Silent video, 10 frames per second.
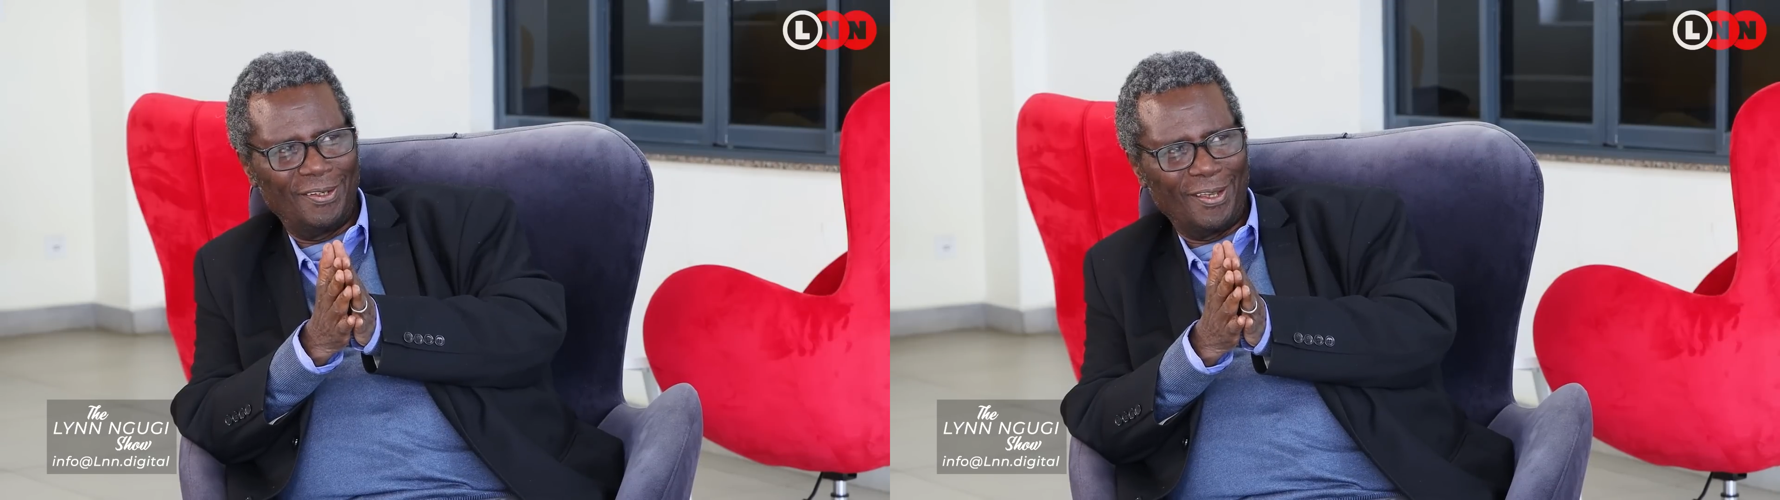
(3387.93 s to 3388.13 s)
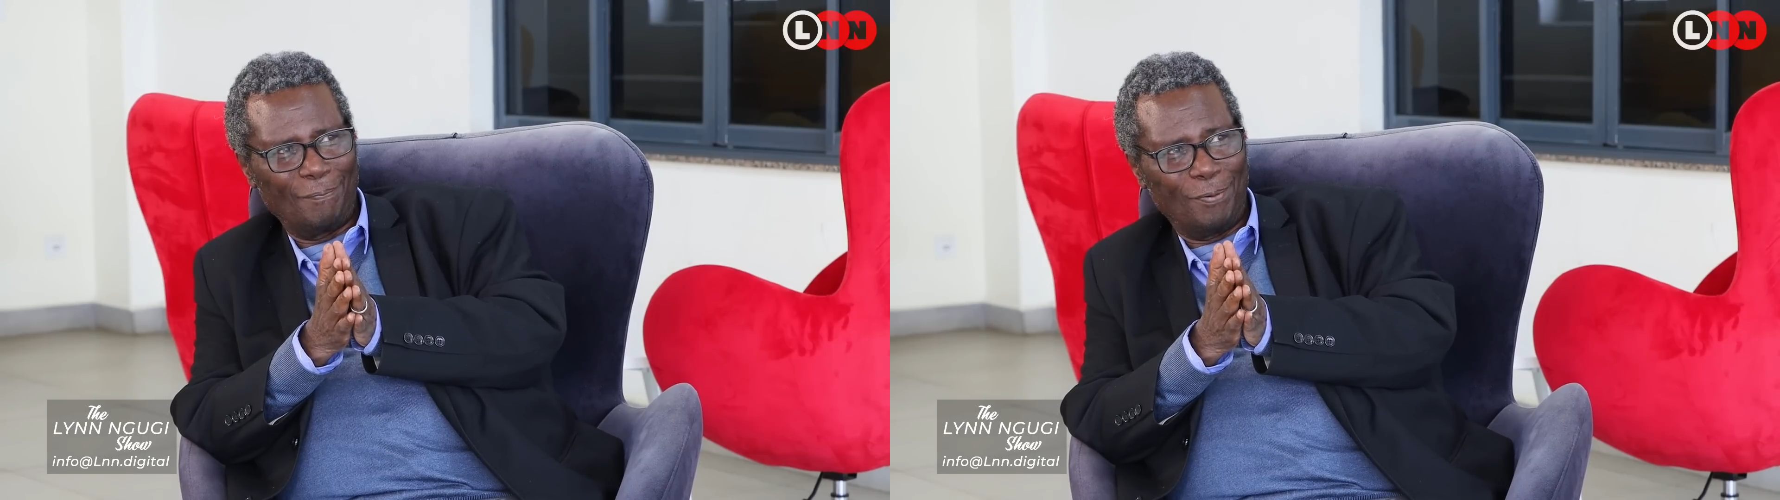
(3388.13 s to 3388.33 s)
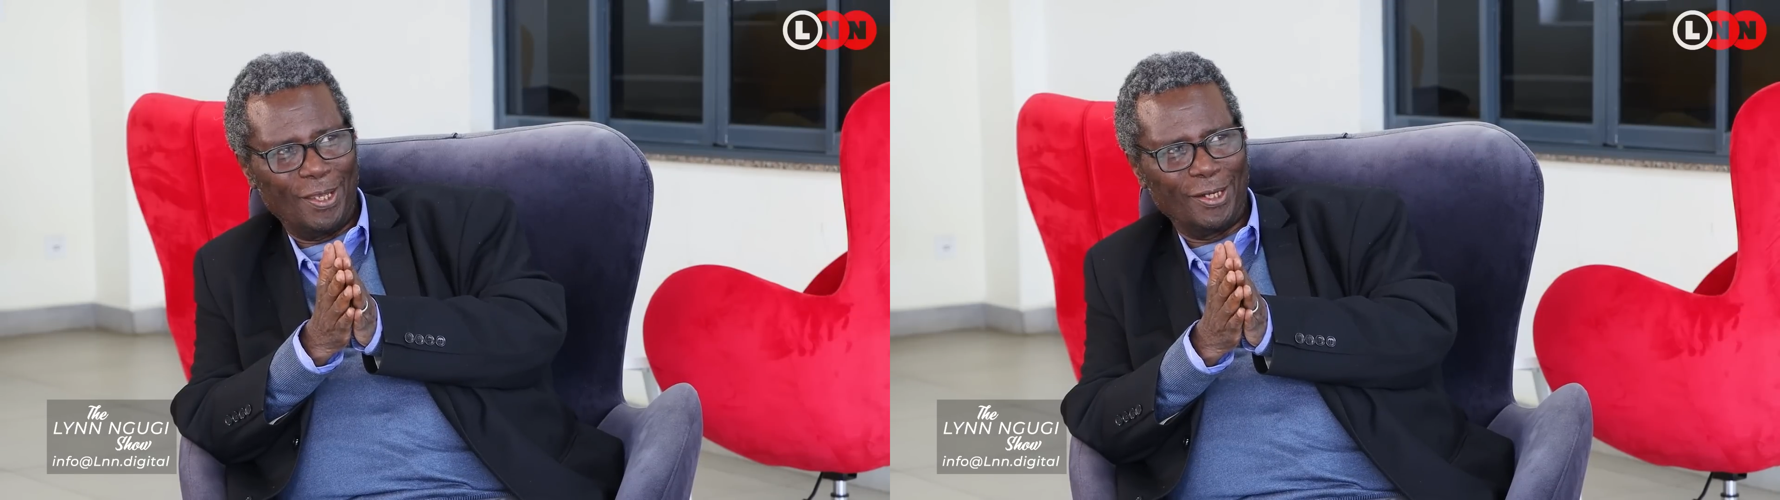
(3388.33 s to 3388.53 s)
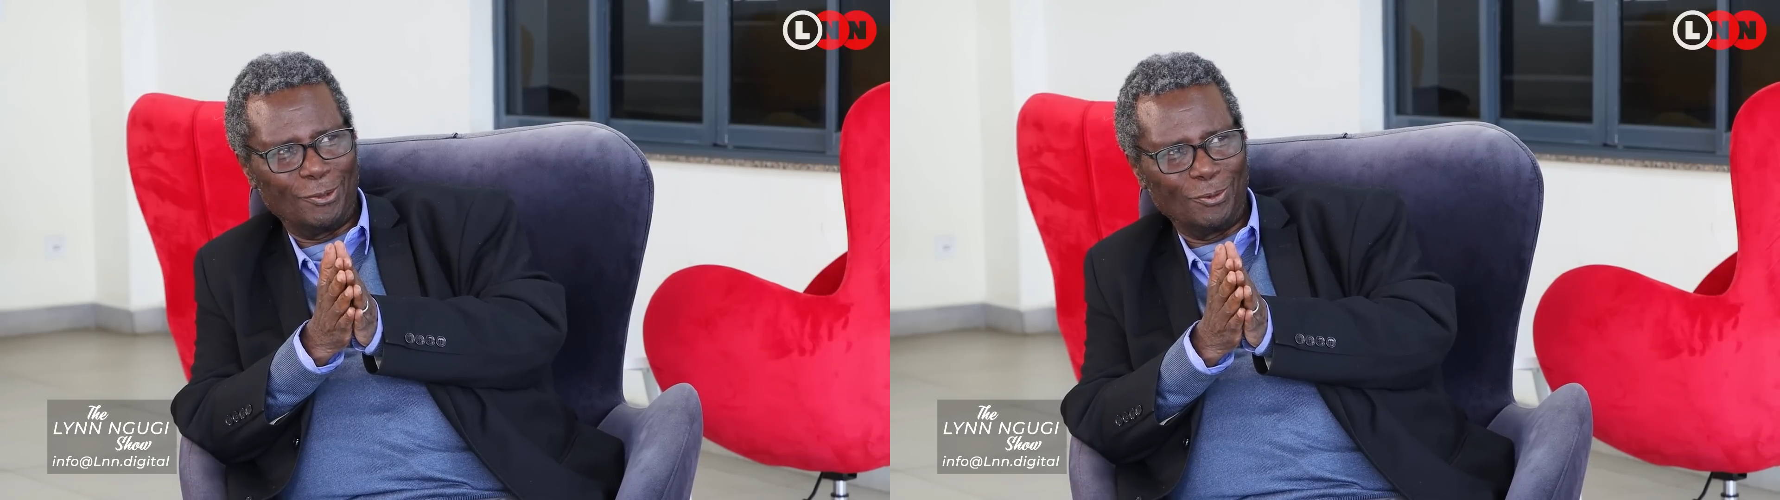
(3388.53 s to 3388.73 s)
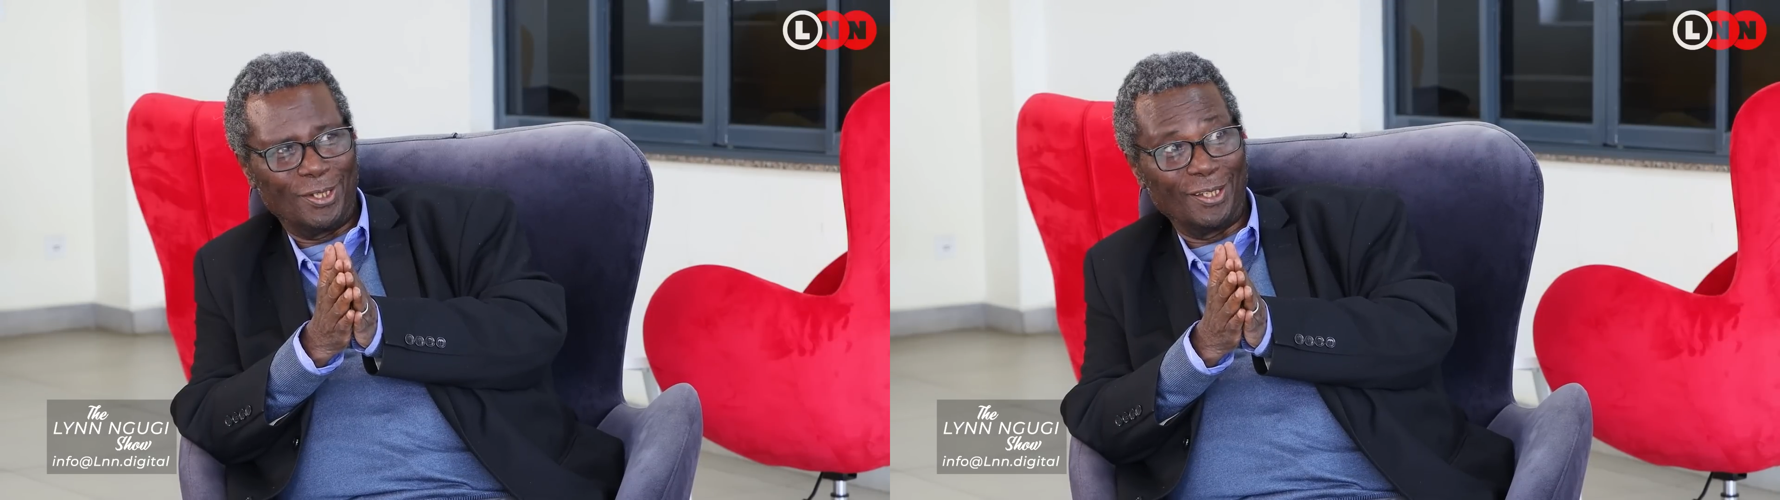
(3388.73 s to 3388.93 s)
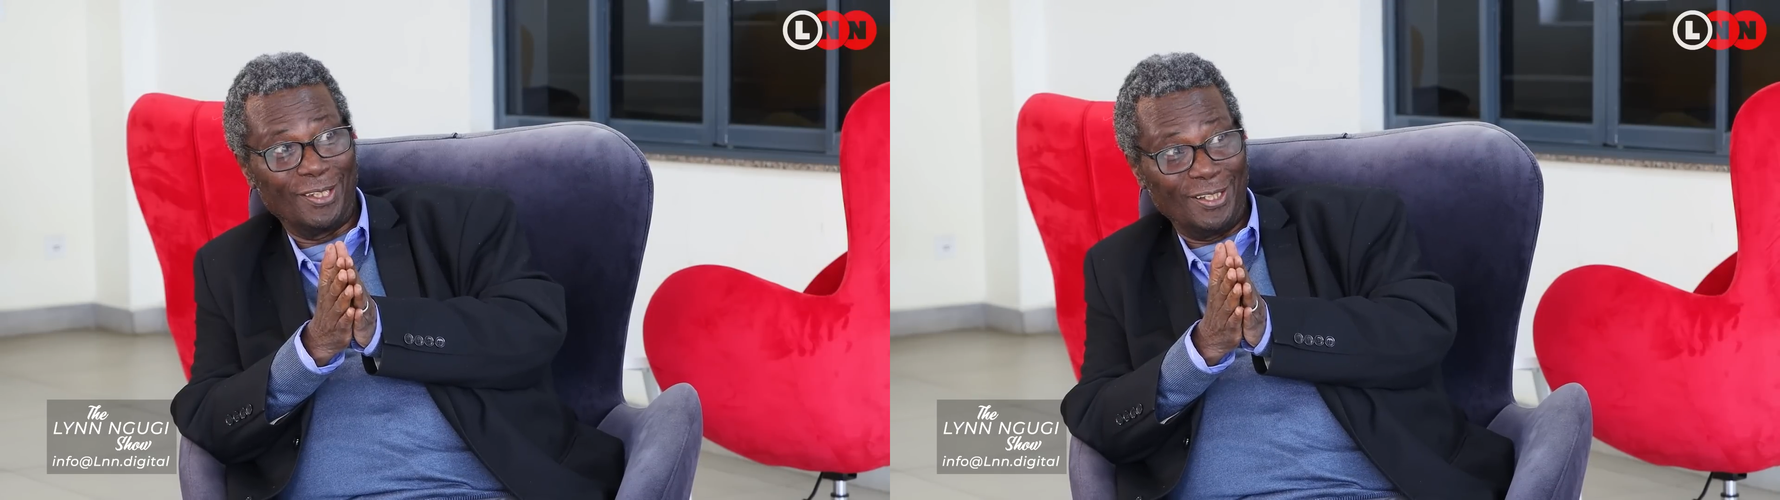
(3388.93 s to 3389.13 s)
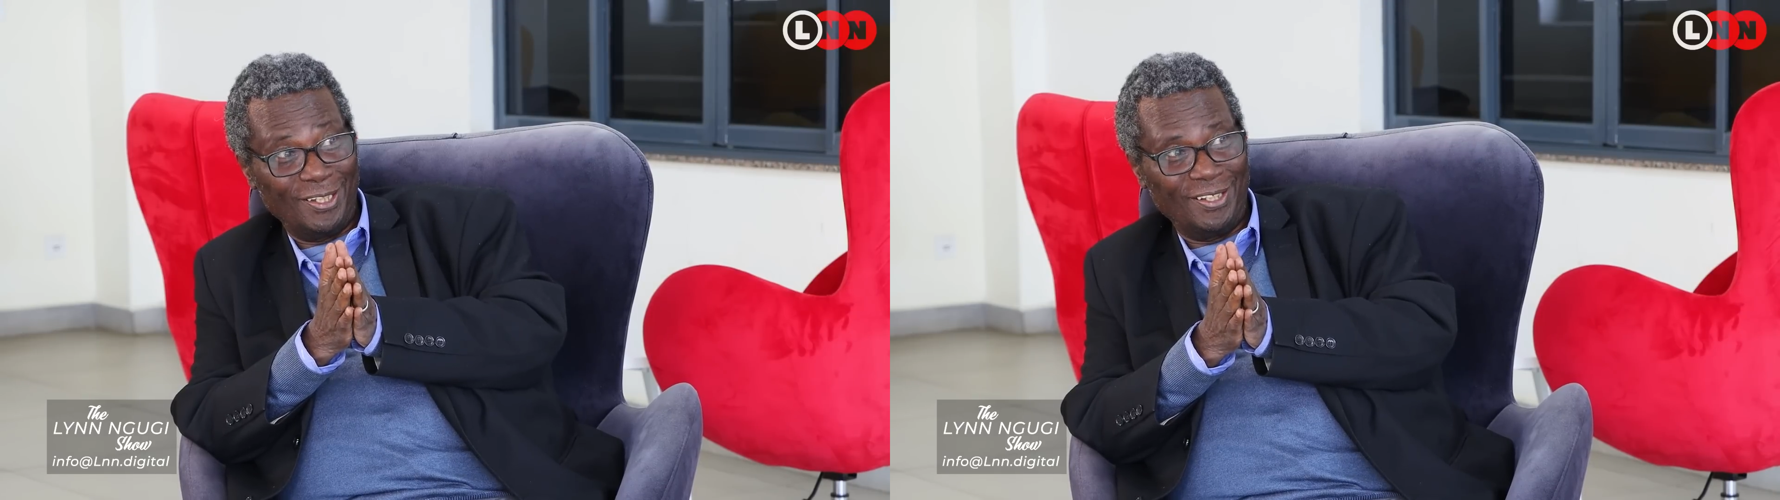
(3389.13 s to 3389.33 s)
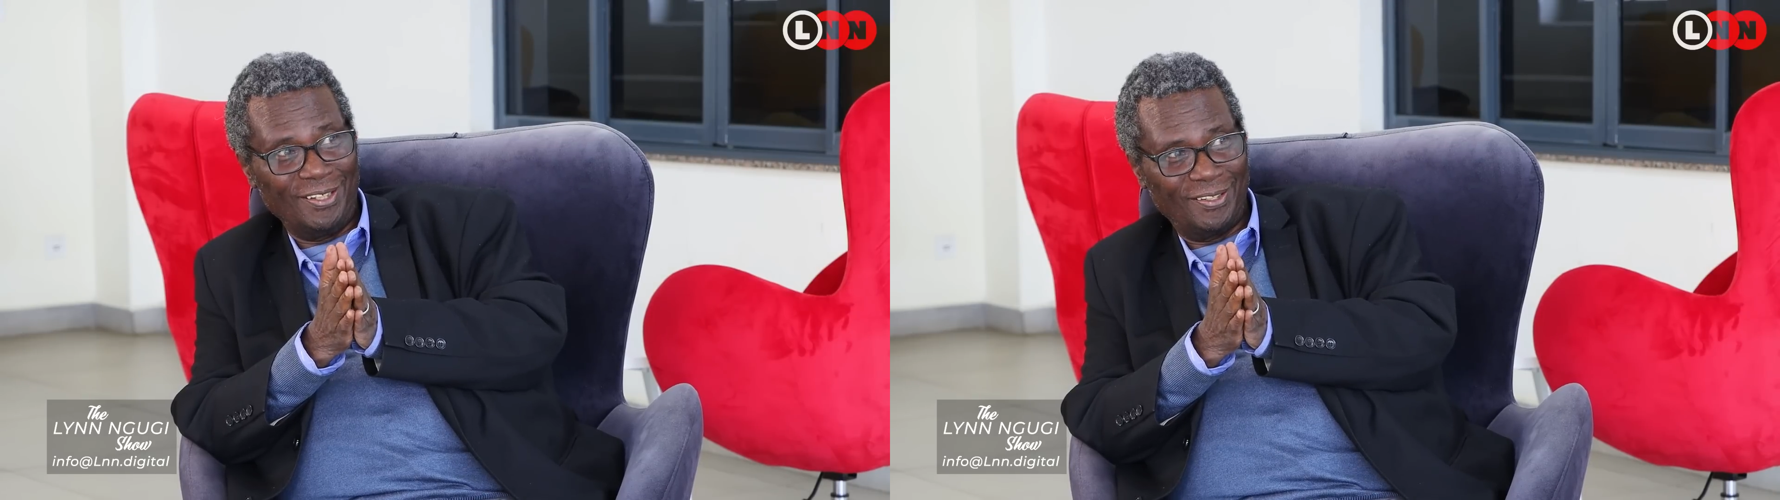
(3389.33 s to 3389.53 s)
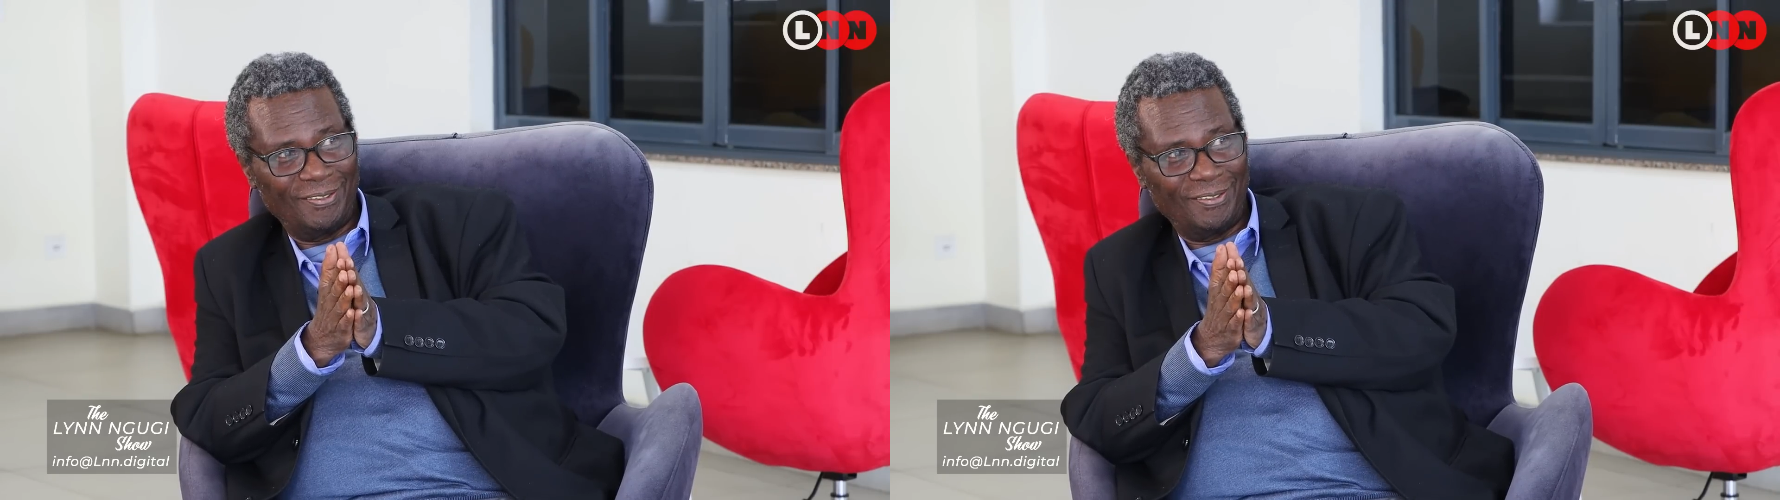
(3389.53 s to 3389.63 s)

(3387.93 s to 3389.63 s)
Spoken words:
appearing to take the lead.